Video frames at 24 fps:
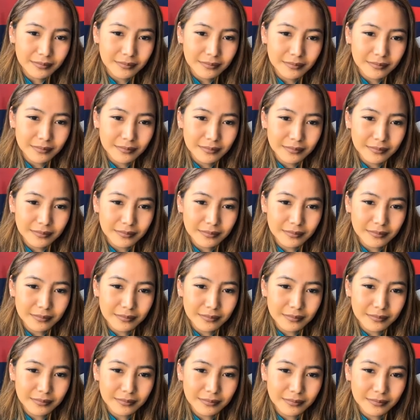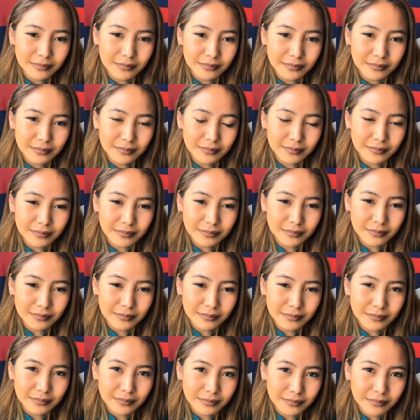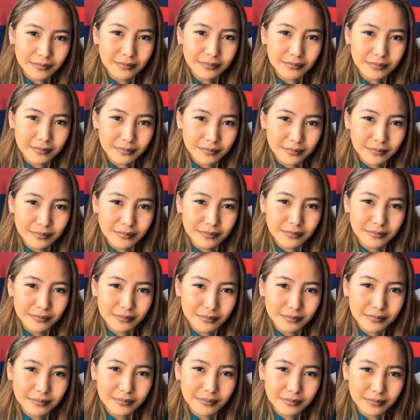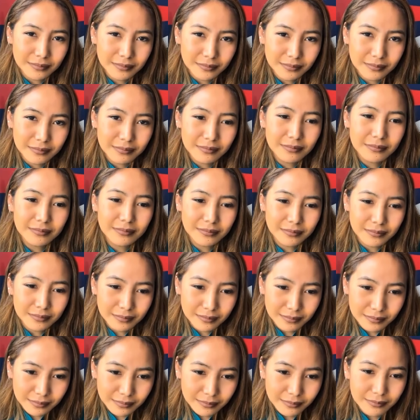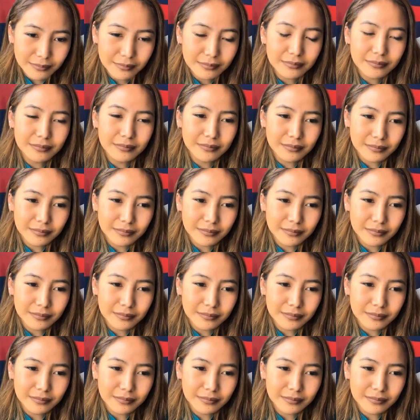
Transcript: (silent)